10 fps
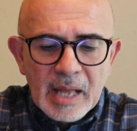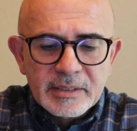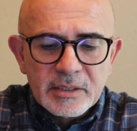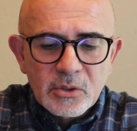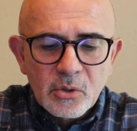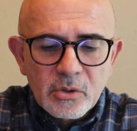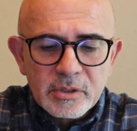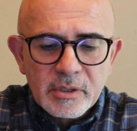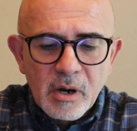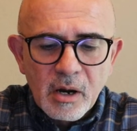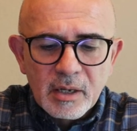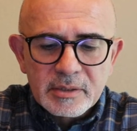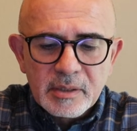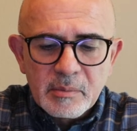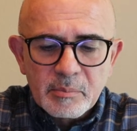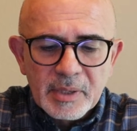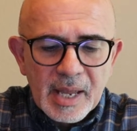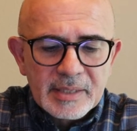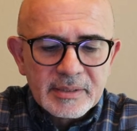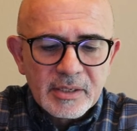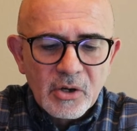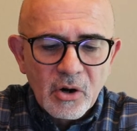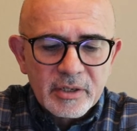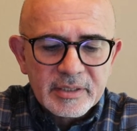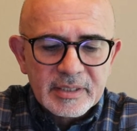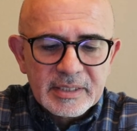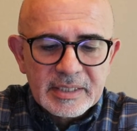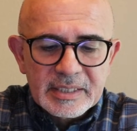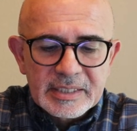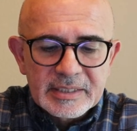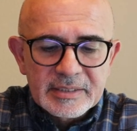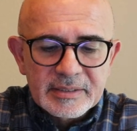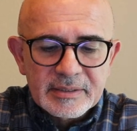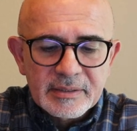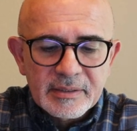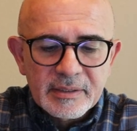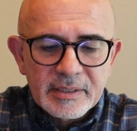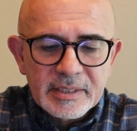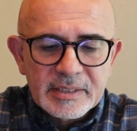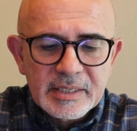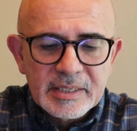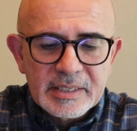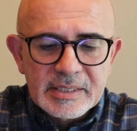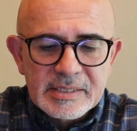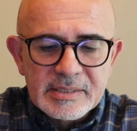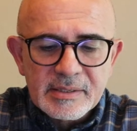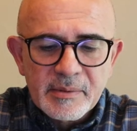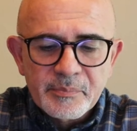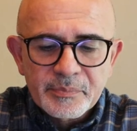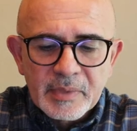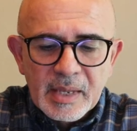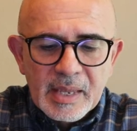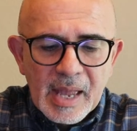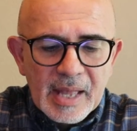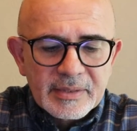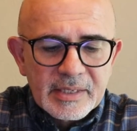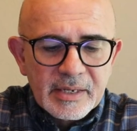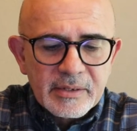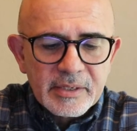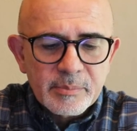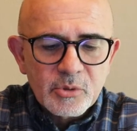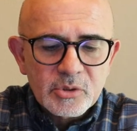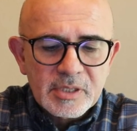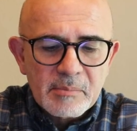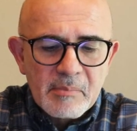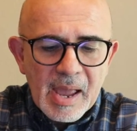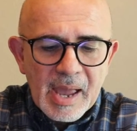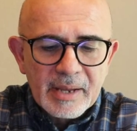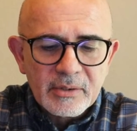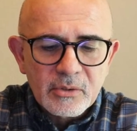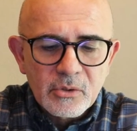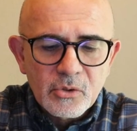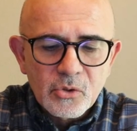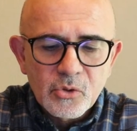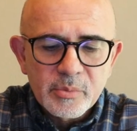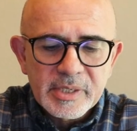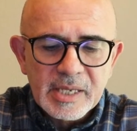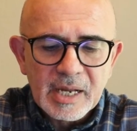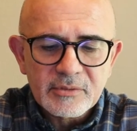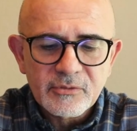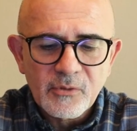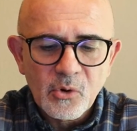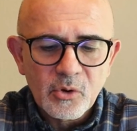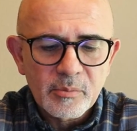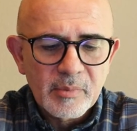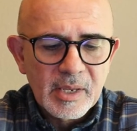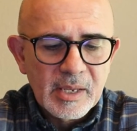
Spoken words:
And the Lord God planted a garden in Eden in the east, and there he put the man whom he had formed.